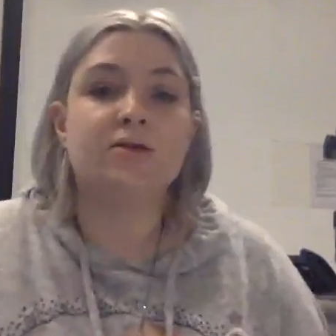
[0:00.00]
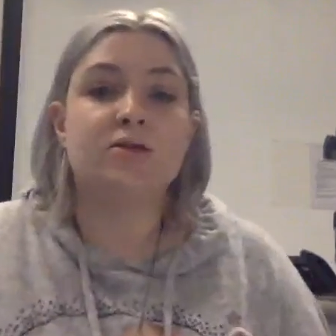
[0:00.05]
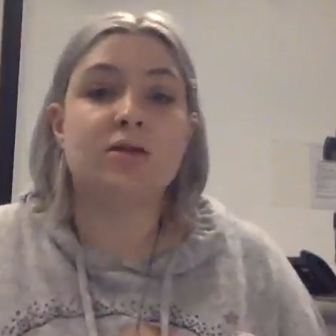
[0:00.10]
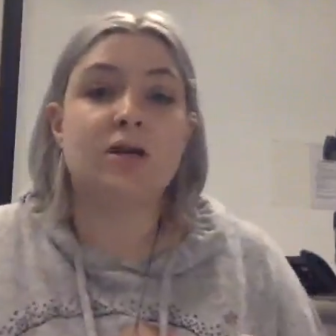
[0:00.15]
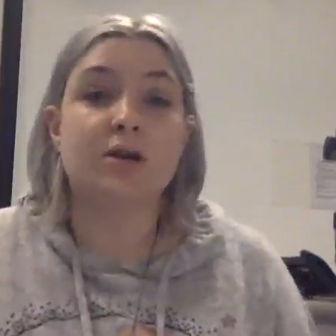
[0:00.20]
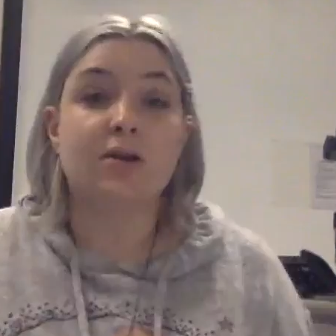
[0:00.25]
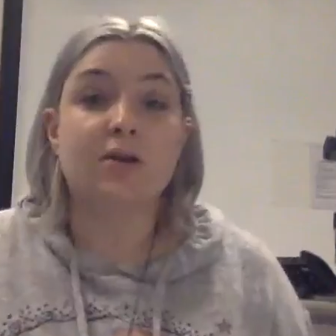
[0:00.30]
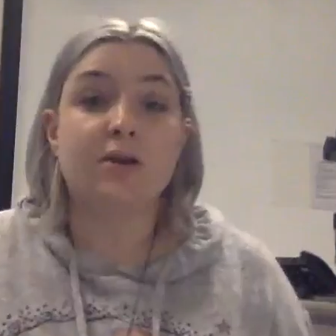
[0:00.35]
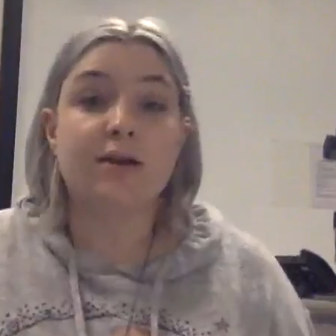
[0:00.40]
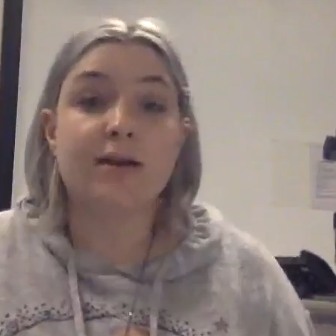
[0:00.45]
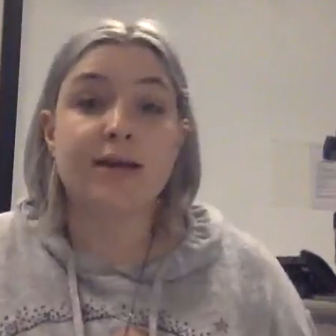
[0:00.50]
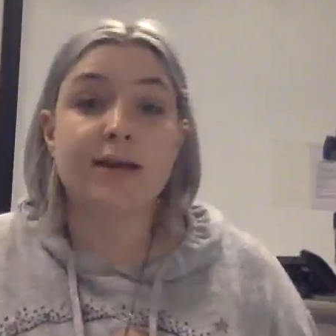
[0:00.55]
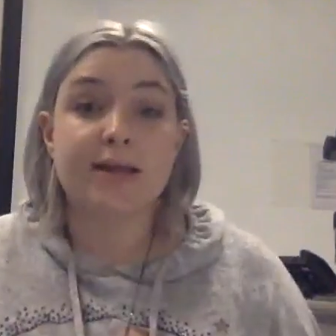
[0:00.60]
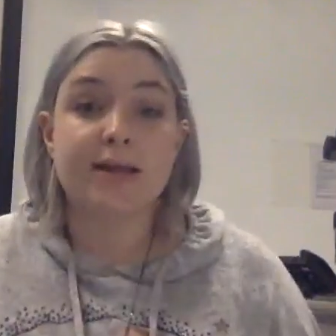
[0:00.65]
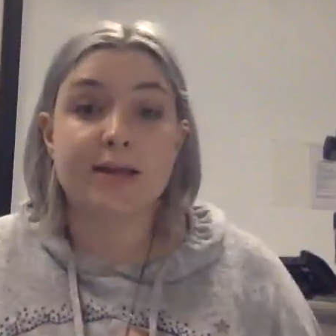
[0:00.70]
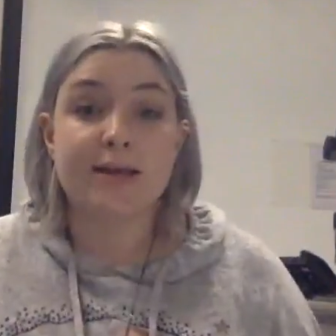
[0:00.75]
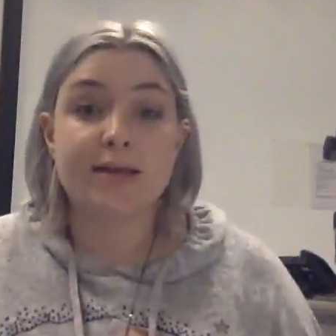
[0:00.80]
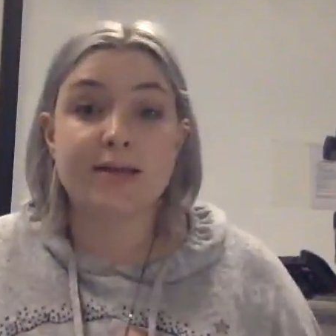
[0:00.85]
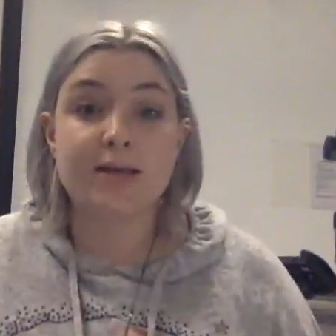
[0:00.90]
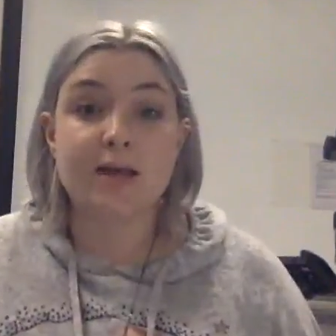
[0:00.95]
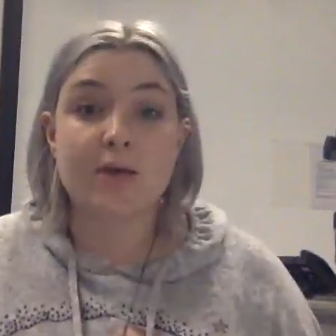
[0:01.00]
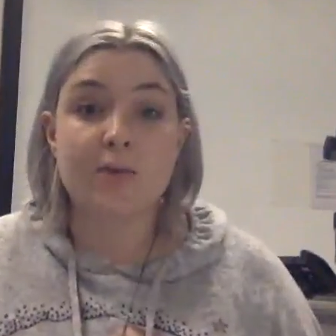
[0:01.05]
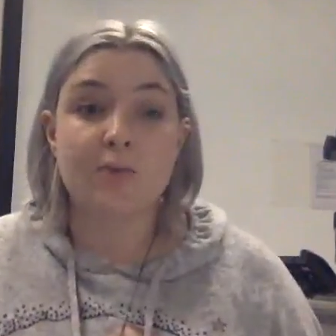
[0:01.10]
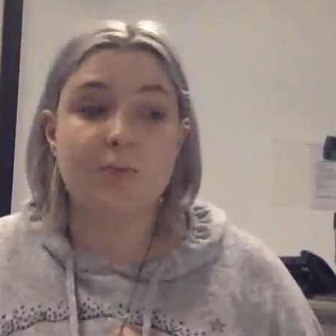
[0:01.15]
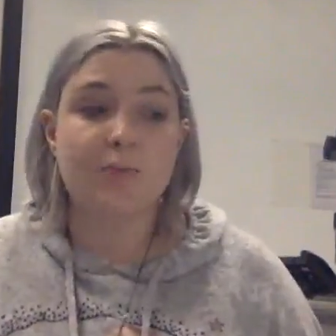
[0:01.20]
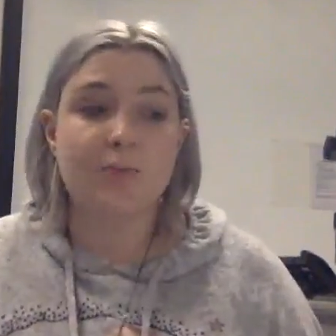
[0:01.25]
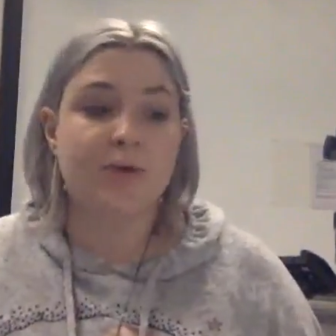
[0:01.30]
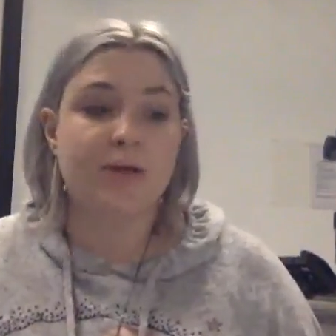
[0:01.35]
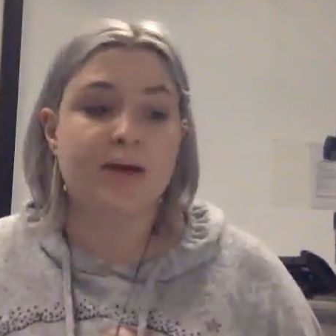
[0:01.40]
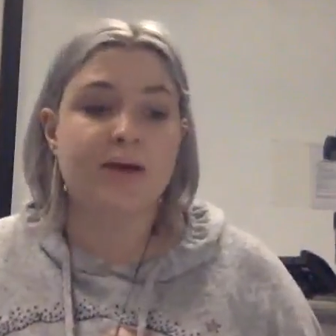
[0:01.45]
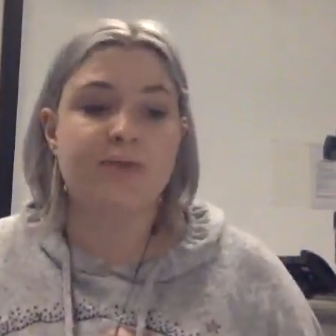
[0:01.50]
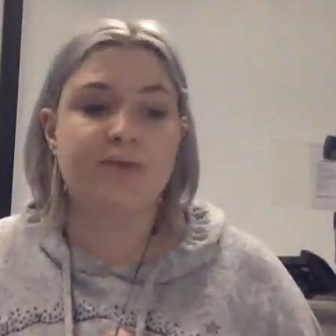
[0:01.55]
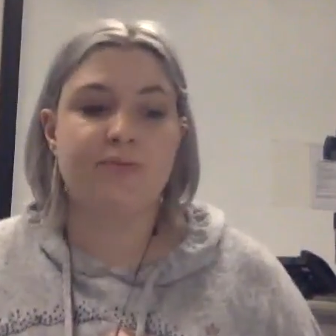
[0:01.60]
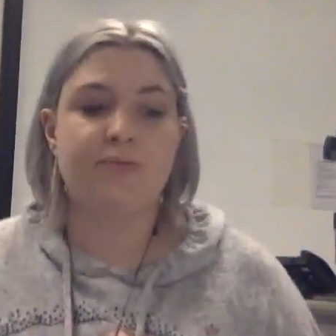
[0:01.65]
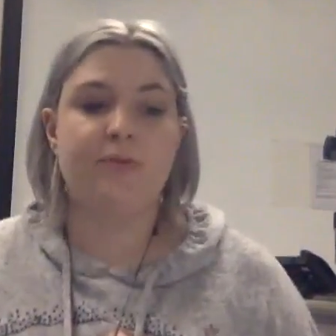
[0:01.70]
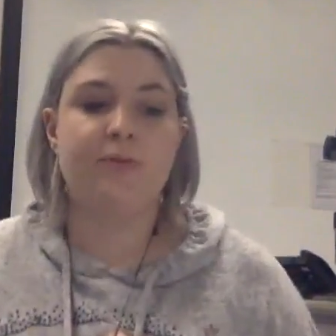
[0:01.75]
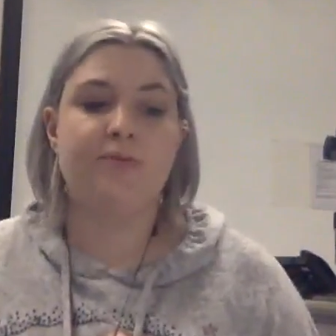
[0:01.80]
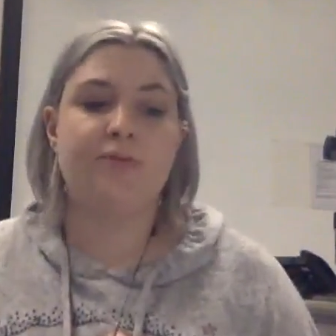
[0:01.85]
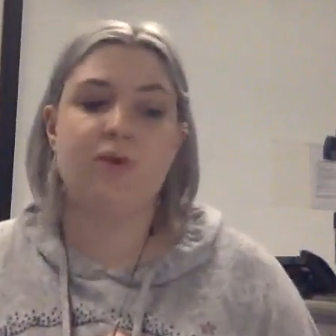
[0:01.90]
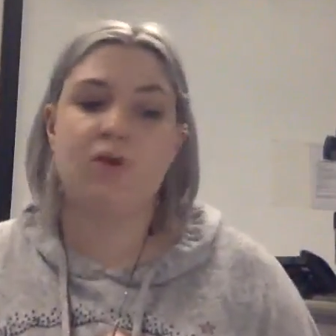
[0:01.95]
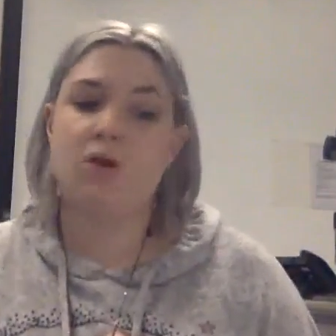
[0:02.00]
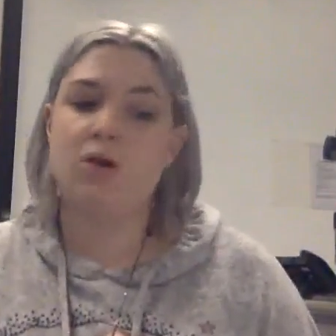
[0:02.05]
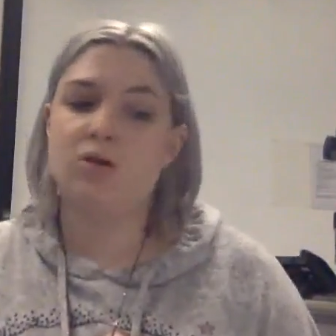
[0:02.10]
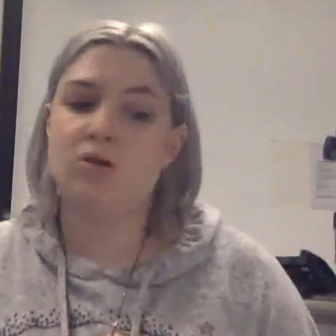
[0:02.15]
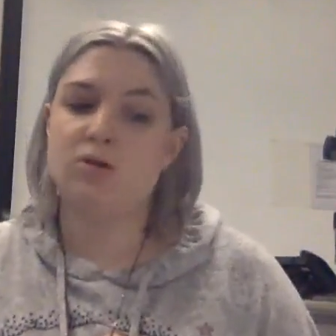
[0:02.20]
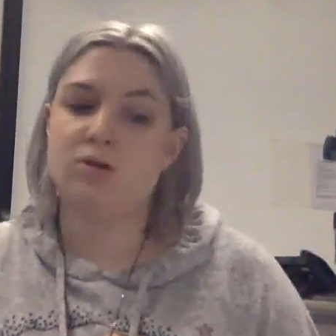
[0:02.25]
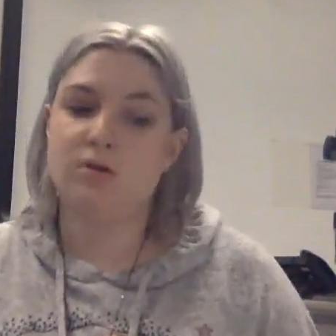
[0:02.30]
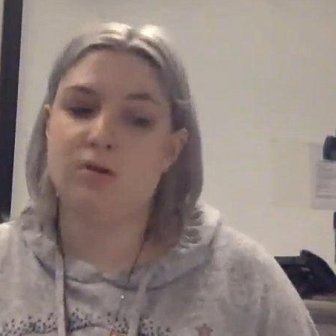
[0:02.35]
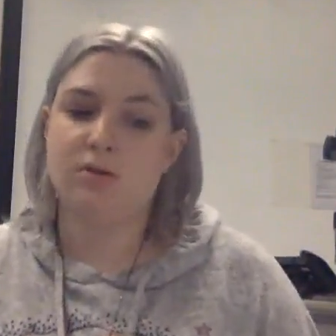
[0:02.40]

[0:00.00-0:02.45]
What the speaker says: So looking at the assignment brief, we've got